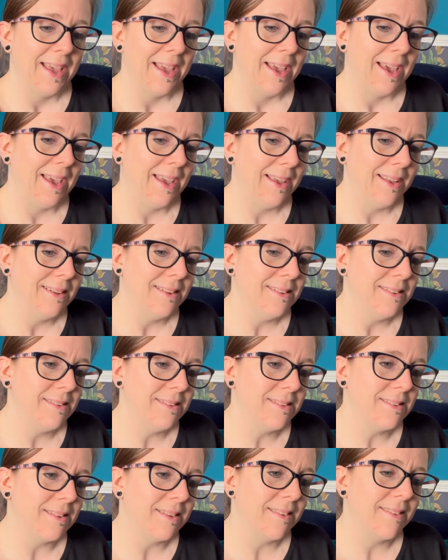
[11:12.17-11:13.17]
And
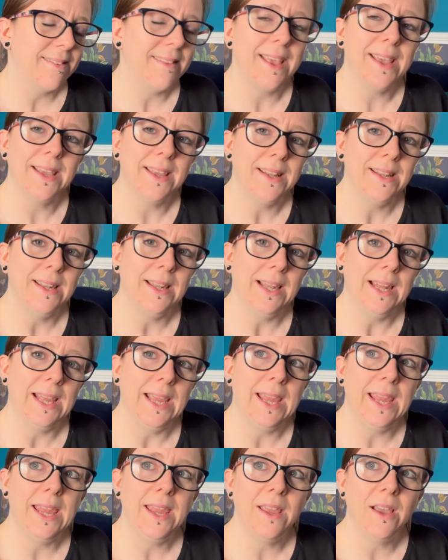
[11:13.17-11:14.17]

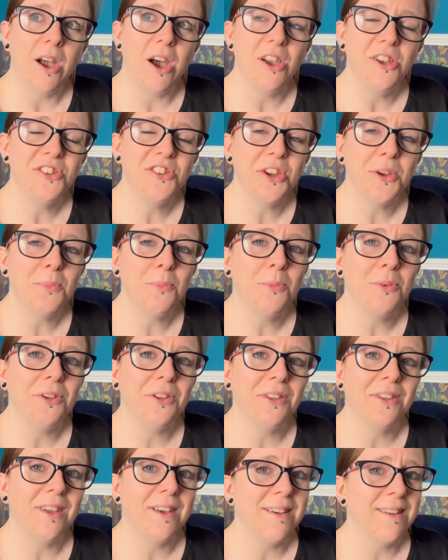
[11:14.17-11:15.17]
secondly, I don't want
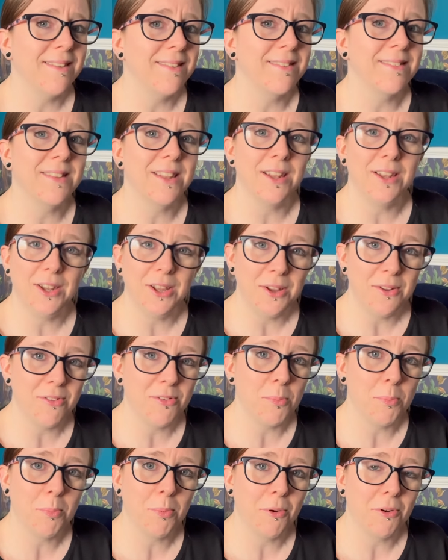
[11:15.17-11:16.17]
to cast loads
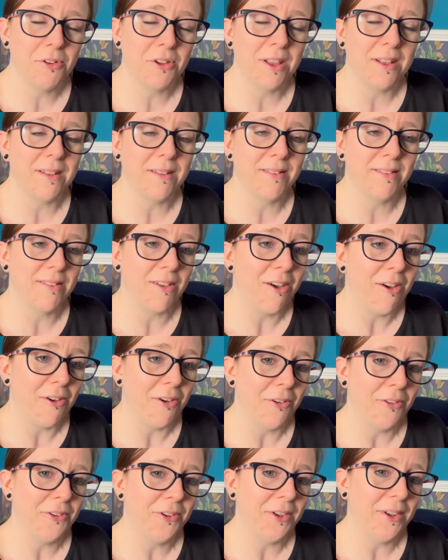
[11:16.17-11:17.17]
of projects
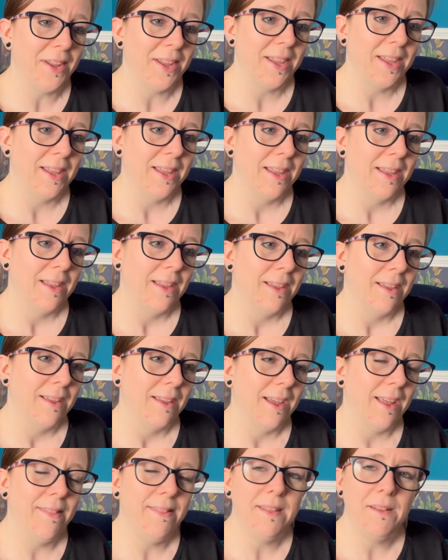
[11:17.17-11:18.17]
on
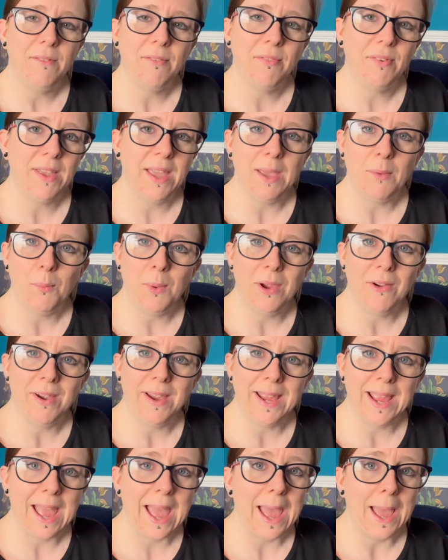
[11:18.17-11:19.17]
and then forget where
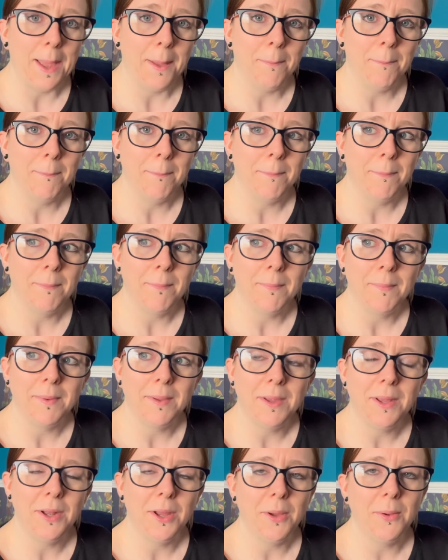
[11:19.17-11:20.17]
I am,
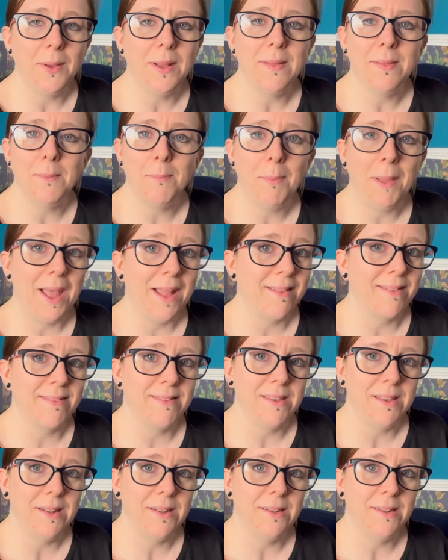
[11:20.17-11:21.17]
you know, in the
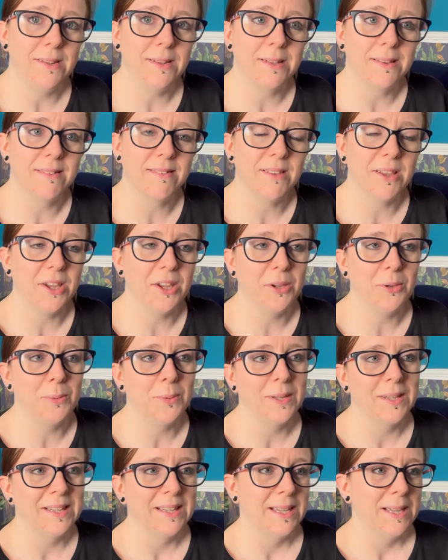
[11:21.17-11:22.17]
pattern. So
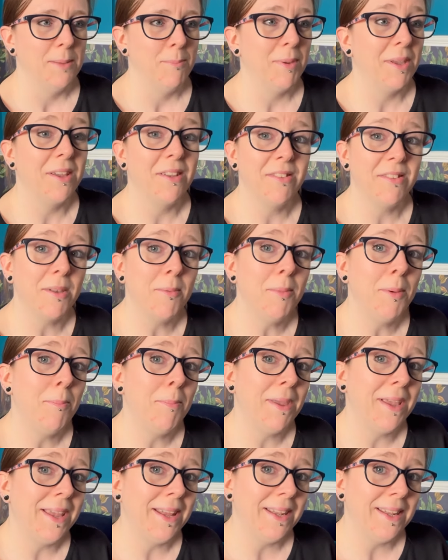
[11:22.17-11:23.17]
because I'm a
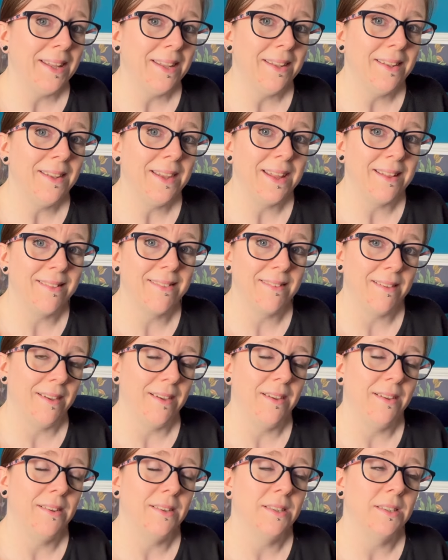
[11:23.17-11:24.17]
beginner knitter,